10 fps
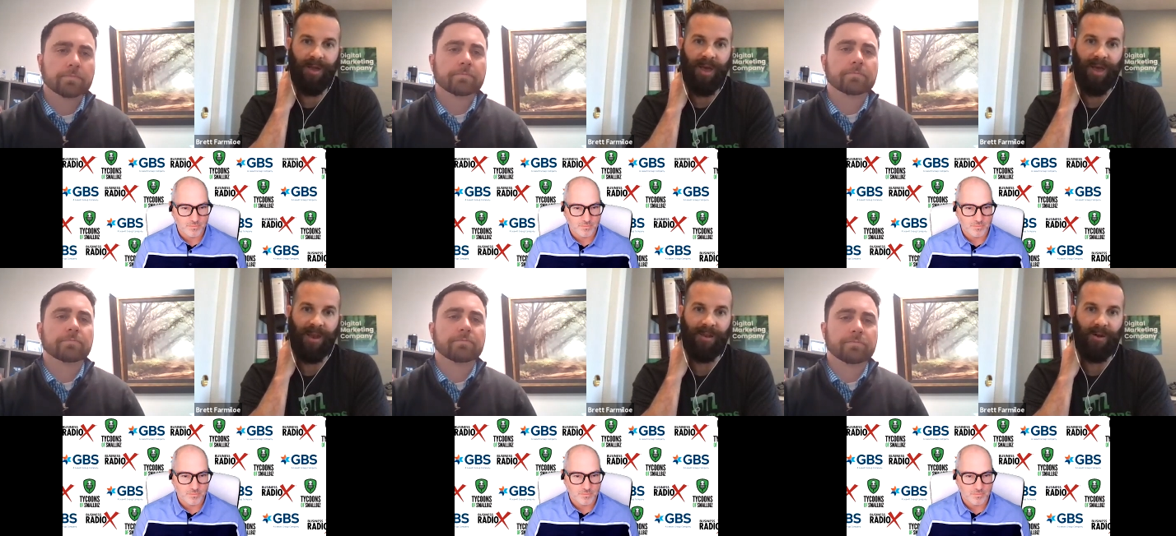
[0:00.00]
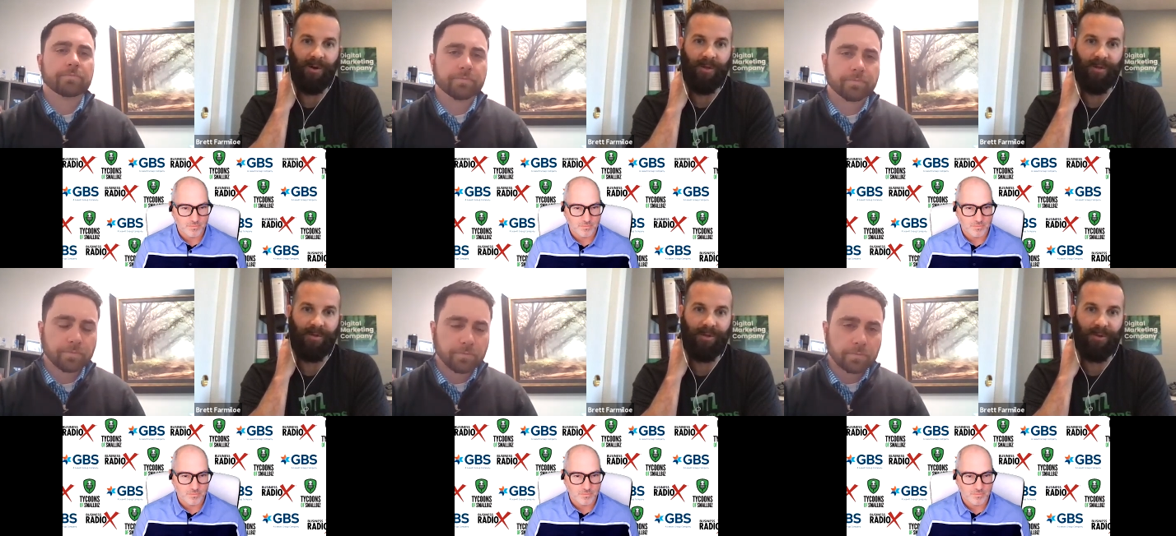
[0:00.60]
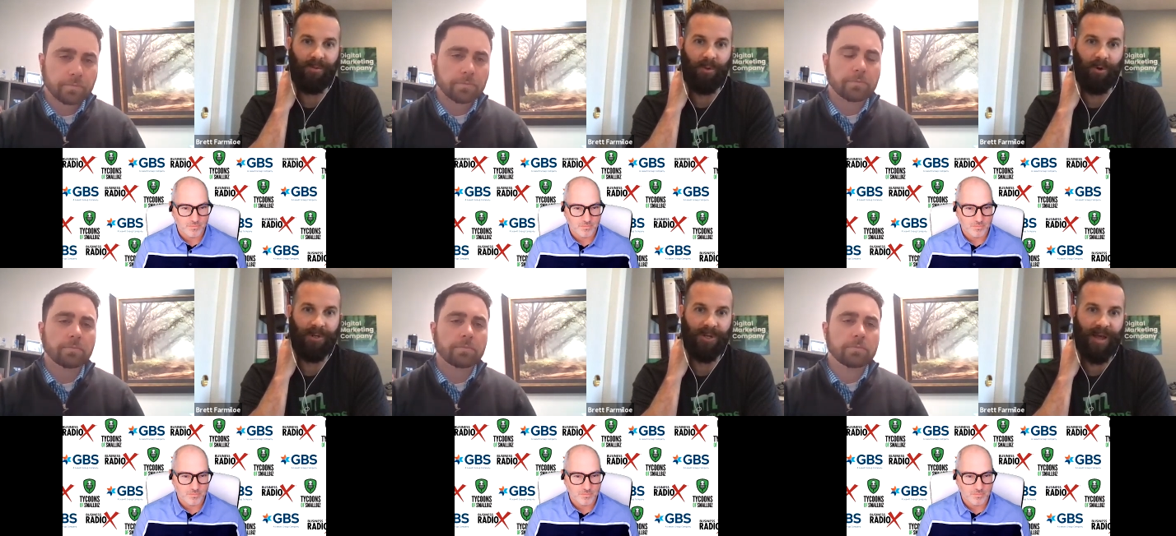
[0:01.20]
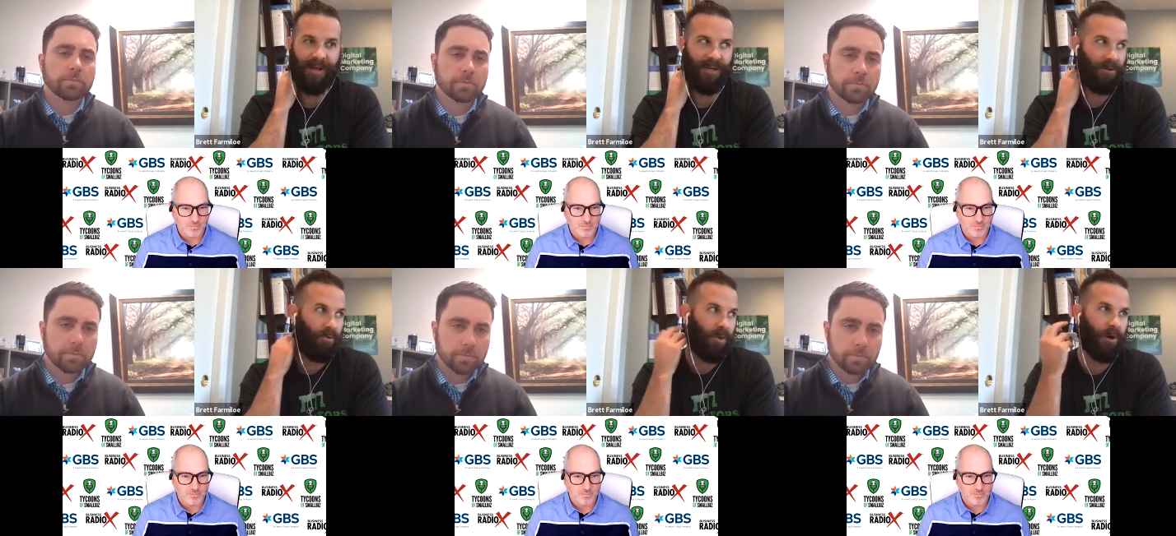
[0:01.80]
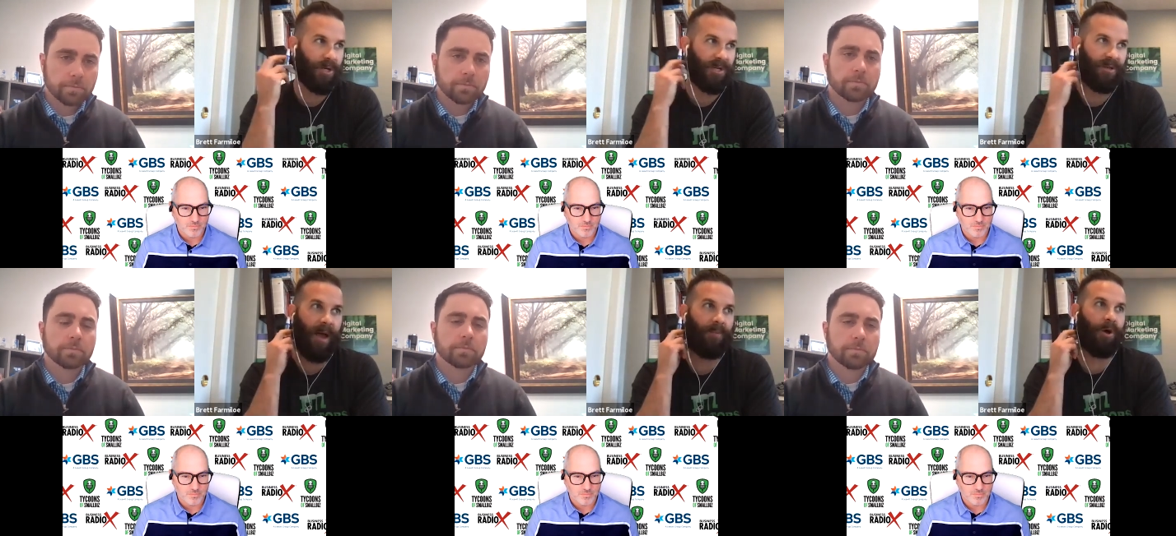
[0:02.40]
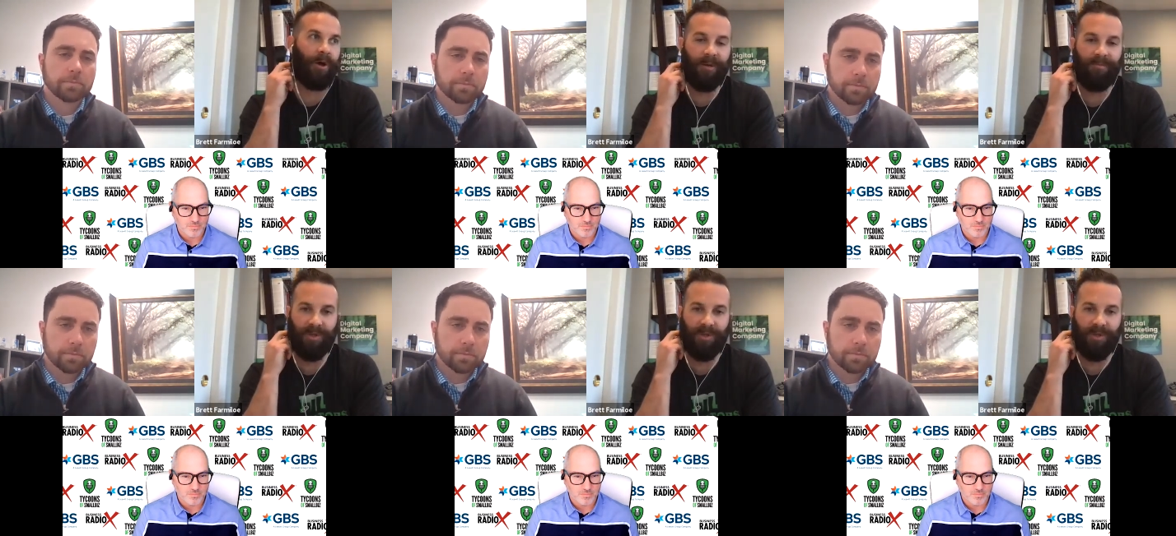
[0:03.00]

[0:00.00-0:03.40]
Speaker 1: and or the the, the world's largest library.